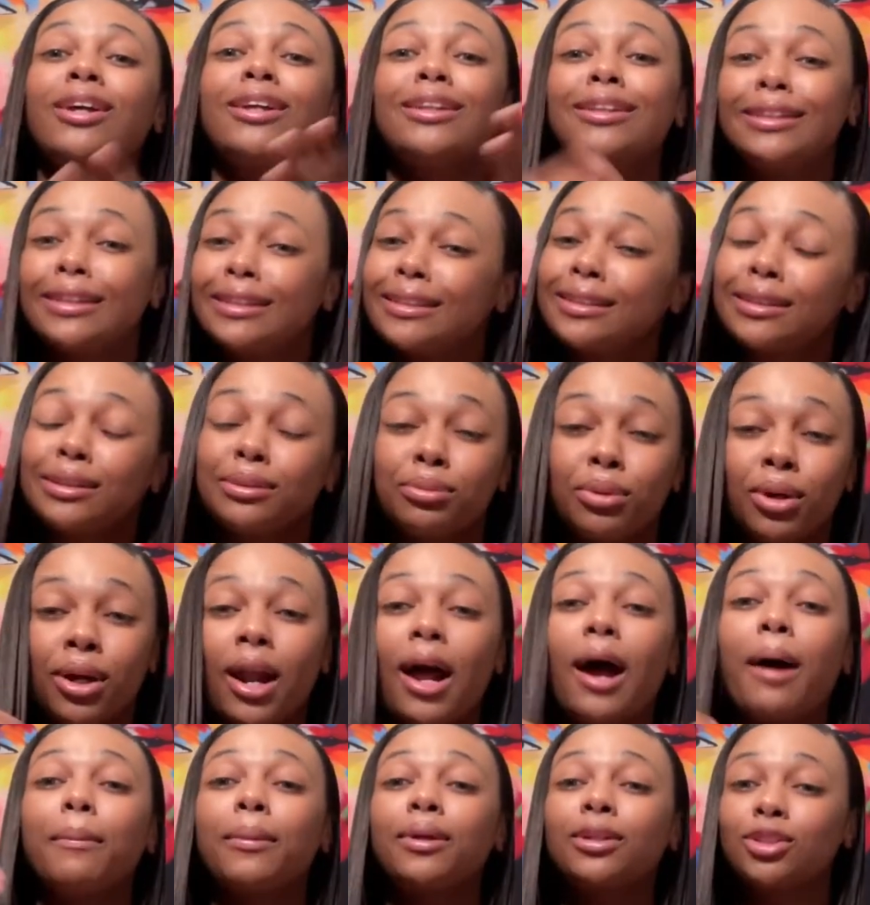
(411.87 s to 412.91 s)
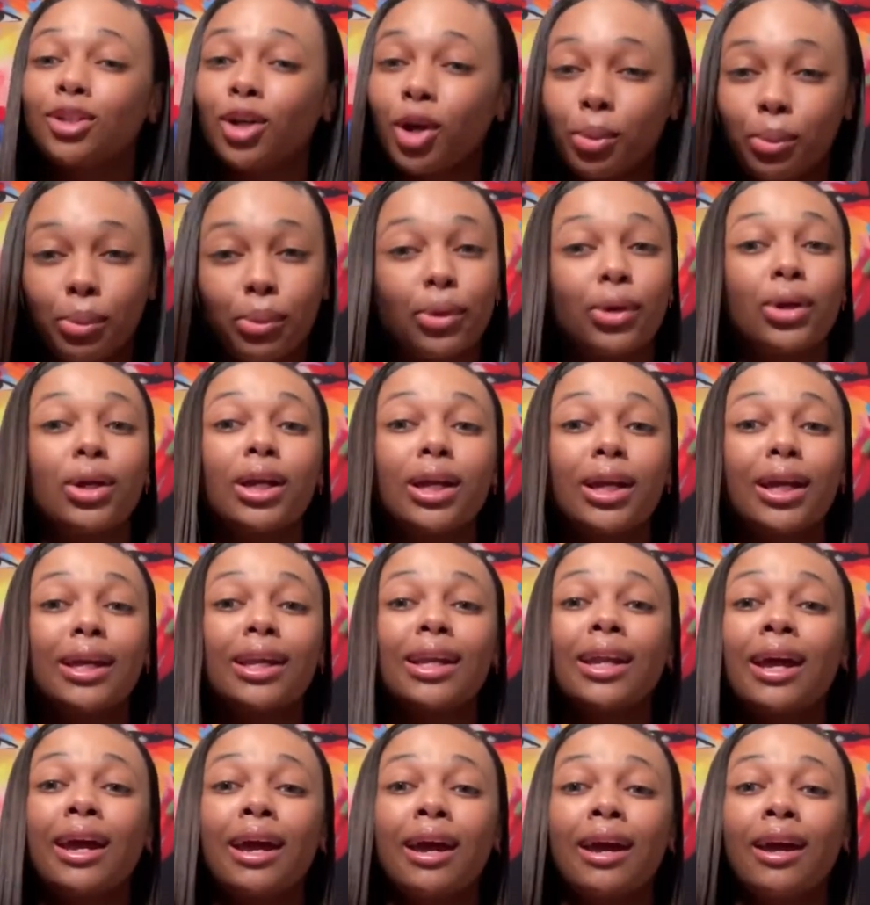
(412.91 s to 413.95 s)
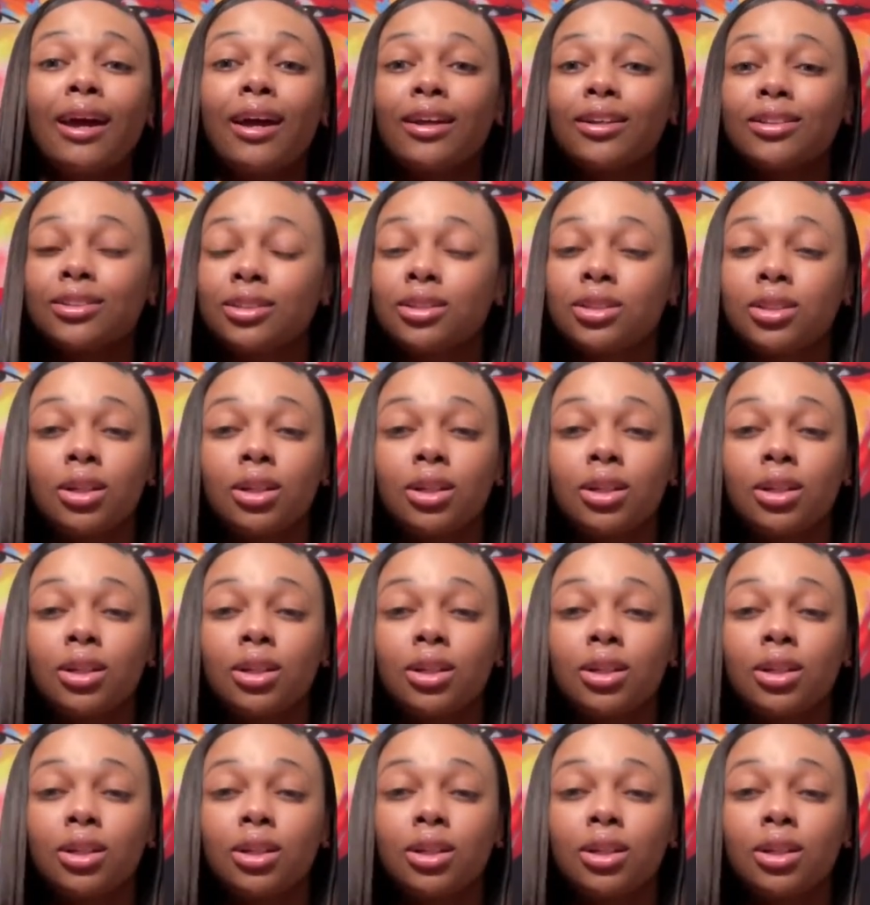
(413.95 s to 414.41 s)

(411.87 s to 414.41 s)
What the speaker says: This is what I'm interpreting it as.